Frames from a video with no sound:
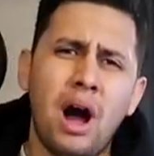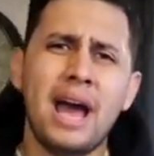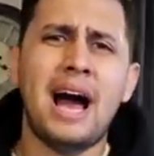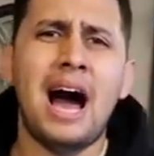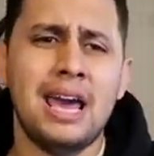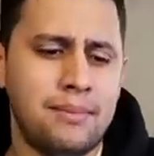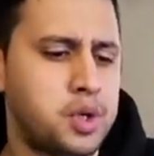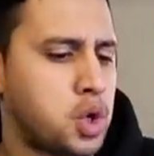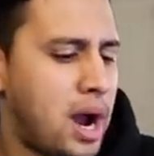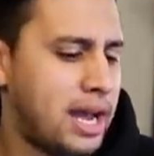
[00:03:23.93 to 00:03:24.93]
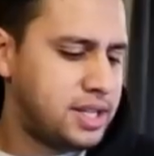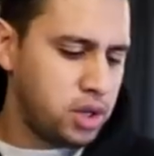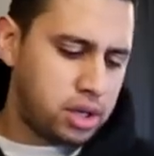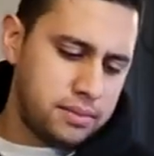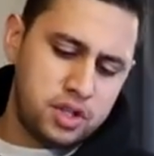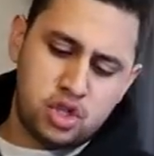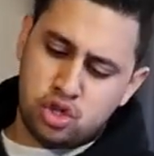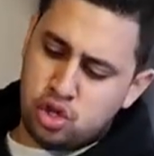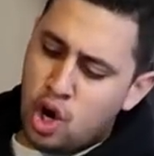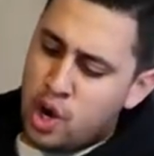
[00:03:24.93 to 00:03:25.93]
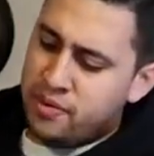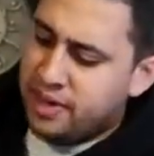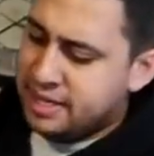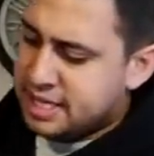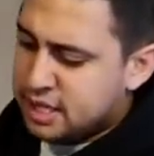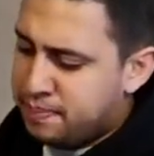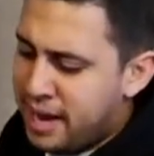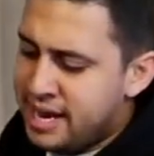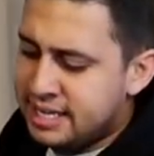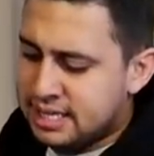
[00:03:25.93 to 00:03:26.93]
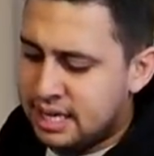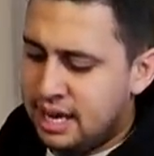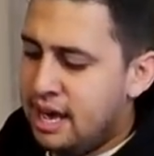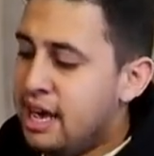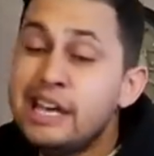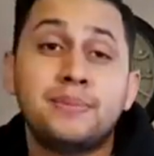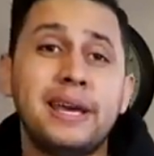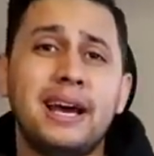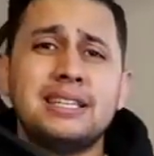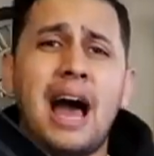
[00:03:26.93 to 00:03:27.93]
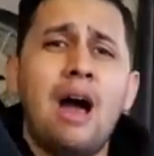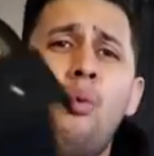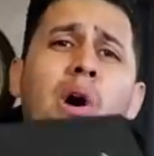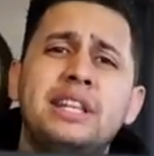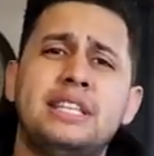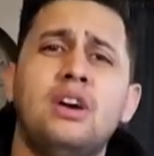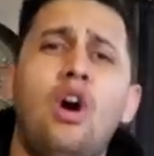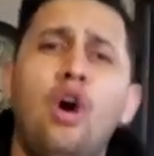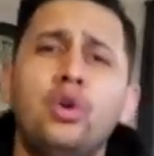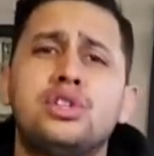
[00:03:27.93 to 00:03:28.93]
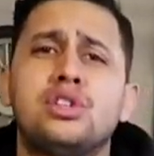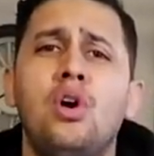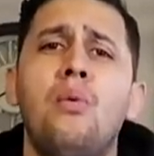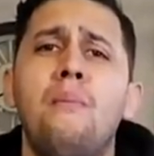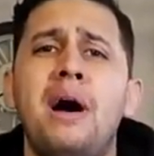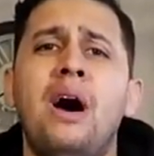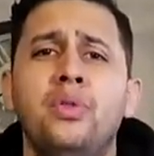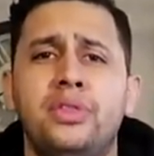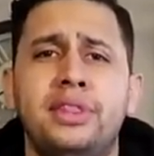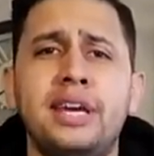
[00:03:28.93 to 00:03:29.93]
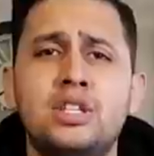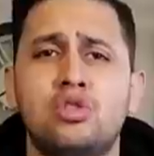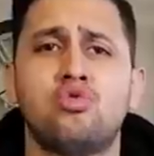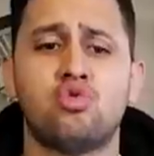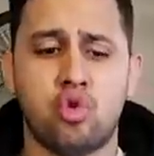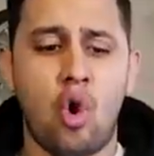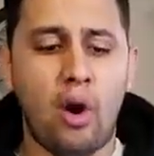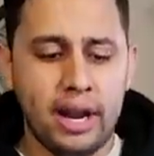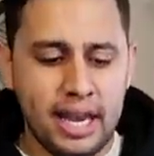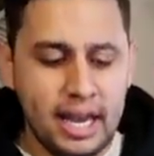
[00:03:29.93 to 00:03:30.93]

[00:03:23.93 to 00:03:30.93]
why I am trying to conserve space is because I want to also mount this drawer